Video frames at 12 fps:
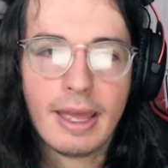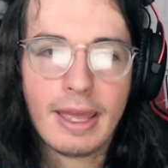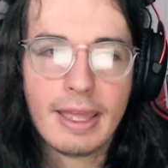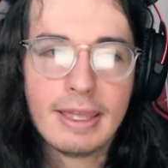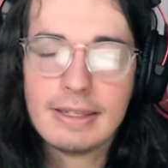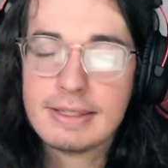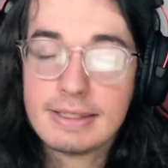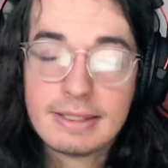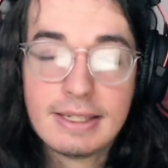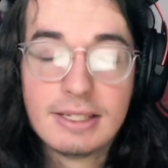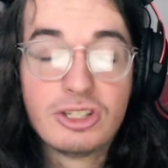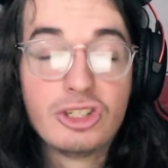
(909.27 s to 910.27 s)
It's
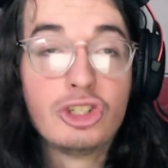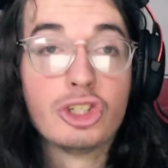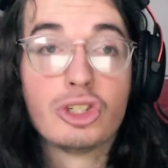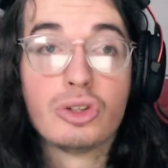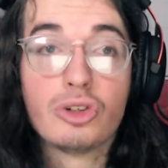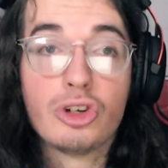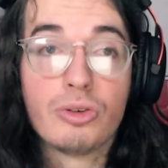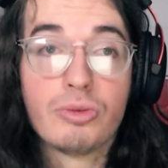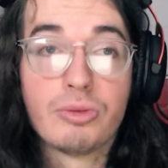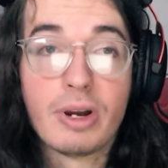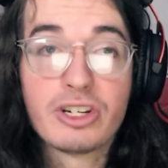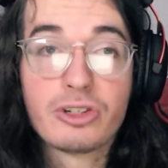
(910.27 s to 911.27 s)
just
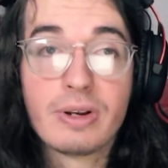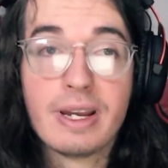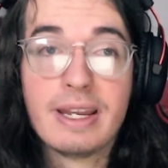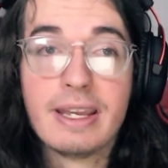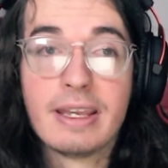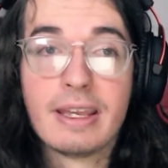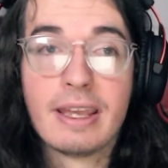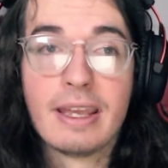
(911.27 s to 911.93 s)
frustrating